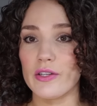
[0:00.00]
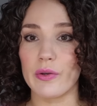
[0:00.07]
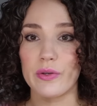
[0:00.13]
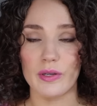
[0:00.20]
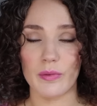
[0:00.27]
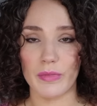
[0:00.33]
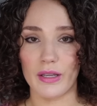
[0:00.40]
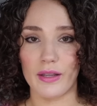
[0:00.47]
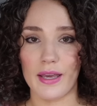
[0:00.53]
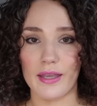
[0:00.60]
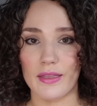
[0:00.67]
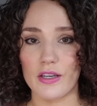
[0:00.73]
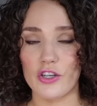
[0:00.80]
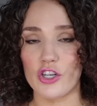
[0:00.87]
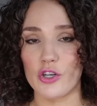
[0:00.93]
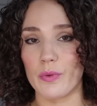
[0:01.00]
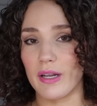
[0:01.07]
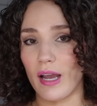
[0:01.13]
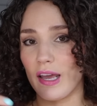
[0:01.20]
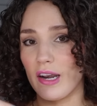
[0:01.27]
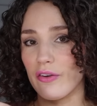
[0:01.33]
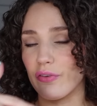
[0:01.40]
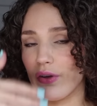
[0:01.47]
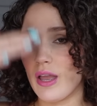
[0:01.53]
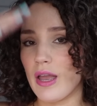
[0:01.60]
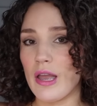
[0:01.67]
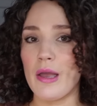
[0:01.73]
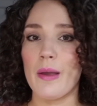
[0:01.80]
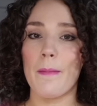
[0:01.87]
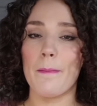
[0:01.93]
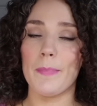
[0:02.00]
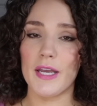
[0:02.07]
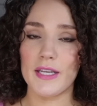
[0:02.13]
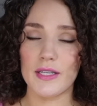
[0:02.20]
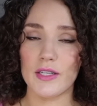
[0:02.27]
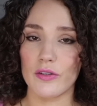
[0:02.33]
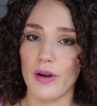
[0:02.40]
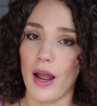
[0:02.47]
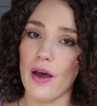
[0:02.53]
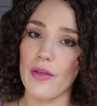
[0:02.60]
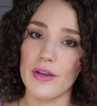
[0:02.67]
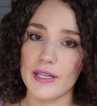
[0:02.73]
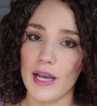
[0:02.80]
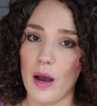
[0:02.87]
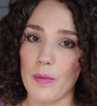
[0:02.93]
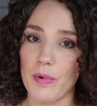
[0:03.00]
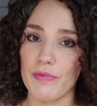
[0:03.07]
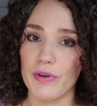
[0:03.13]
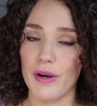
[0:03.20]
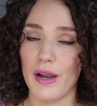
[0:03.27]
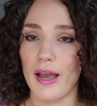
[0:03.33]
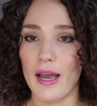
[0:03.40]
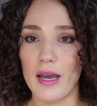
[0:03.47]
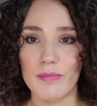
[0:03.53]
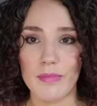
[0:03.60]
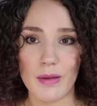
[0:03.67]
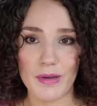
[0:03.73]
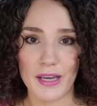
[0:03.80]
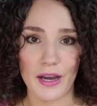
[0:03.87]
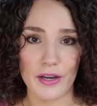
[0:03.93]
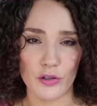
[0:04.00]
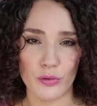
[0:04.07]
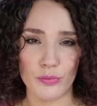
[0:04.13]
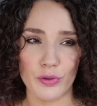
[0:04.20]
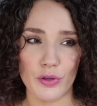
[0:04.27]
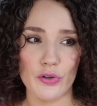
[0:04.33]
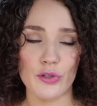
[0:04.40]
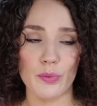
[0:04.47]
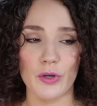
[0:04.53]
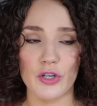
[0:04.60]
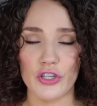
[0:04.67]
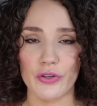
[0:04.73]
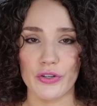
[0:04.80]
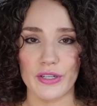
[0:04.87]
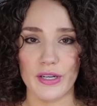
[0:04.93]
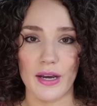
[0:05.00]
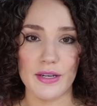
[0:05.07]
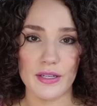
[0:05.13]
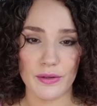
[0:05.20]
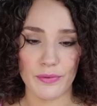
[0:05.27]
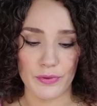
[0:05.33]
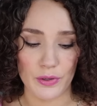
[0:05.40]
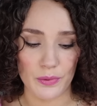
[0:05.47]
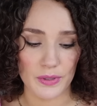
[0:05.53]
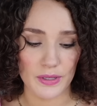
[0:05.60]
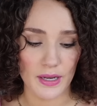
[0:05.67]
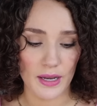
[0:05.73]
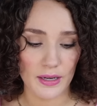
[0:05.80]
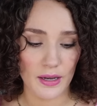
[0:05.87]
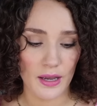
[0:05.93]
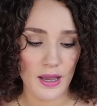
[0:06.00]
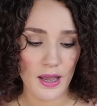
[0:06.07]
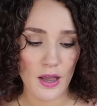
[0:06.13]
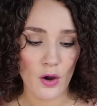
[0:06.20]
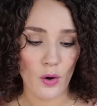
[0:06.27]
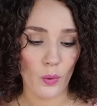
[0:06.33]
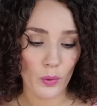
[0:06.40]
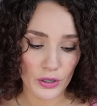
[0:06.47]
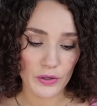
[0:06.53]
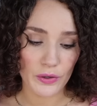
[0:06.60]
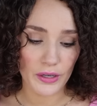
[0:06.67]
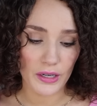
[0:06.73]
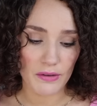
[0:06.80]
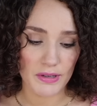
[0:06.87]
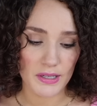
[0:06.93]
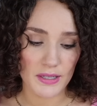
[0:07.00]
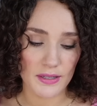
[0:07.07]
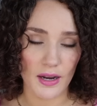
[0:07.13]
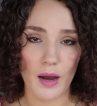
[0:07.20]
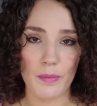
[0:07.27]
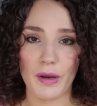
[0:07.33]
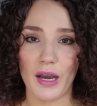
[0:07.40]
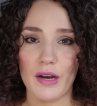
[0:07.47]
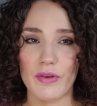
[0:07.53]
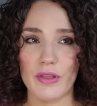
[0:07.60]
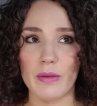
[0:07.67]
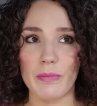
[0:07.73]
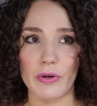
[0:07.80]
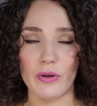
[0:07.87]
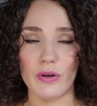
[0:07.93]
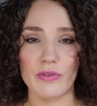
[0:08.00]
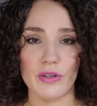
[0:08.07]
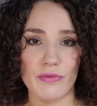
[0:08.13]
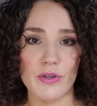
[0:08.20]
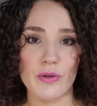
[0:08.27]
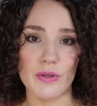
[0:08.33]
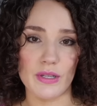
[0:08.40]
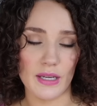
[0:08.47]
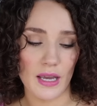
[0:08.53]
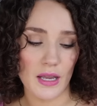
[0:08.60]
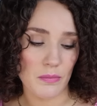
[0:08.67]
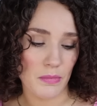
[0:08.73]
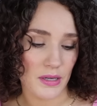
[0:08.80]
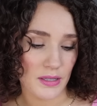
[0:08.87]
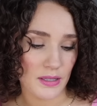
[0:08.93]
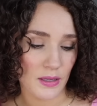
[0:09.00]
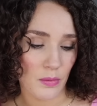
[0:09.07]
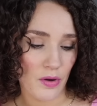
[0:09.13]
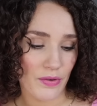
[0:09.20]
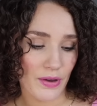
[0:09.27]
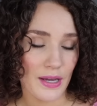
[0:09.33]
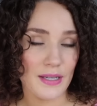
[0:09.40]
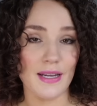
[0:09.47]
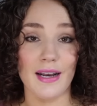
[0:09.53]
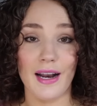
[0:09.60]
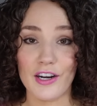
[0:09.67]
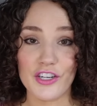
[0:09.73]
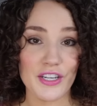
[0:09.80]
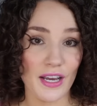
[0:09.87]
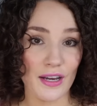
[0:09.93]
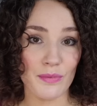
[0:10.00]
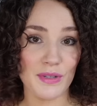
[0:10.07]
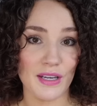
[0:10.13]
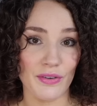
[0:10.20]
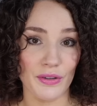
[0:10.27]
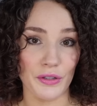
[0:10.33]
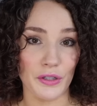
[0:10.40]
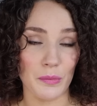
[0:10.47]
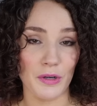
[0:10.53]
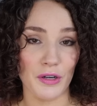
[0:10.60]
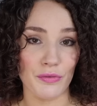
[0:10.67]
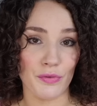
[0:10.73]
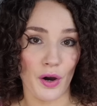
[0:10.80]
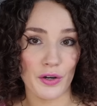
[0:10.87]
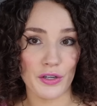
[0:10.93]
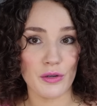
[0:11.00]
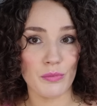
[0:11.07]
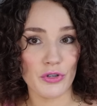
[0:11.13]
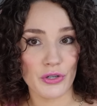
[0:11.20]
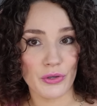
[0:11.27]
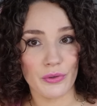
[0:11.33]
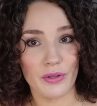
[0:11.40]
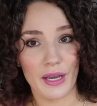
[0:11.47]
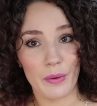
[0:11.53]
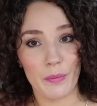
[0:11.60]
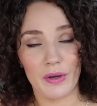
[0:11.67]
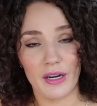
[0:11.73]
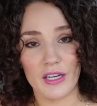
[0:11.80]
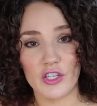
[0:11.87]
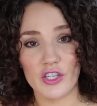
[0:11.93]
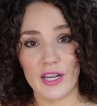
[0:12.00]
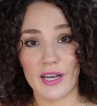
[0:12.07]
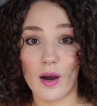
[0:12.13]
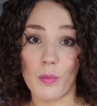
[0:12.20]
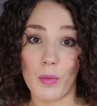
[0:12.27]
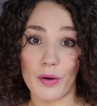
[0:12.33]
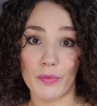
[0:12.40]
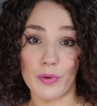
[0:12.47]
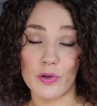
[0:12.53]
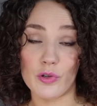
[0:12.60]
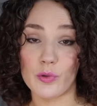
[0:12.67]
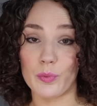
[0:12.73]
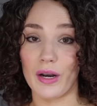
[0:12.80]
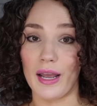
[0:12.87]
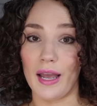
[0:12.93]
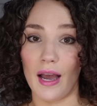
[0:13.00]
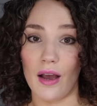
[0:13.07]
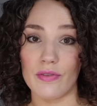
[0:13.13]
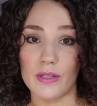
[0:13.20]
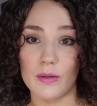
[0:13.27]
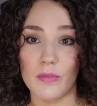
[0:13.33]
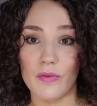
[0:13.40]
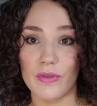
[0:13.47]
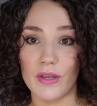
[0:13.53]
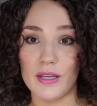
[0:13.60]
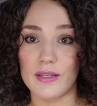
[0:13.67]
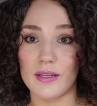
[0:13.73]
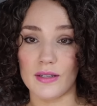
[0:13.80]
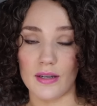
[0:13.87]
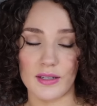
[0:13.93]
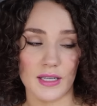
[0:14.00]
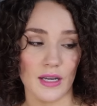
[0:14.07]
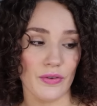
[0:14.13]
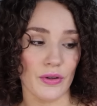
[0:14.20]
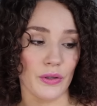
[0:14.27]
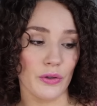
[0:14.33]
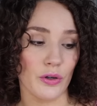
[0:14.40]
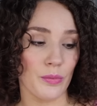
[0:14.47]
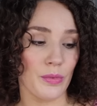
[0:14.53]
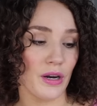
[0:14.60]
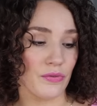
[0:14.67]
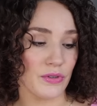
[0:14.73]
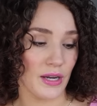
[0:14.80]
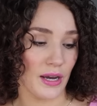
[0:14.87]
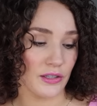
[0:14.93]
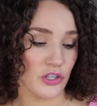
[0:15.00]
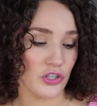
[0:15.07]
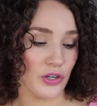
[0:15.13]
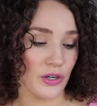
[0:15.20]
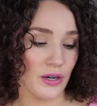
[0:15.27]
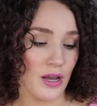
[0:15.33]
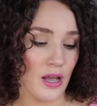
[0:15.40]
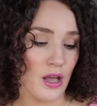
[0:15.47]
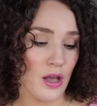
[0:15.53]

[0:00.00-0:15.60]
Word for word: So something like this, you would kind of mist around the top of your head, maybe at your roots once you're done diffusing. Or you could even stop kind of in the middle of diffusing and mist some of it. It actually helps give a little bit of volume too, like when I shake out my roots, when I have some of this, it does give a little bit of texture.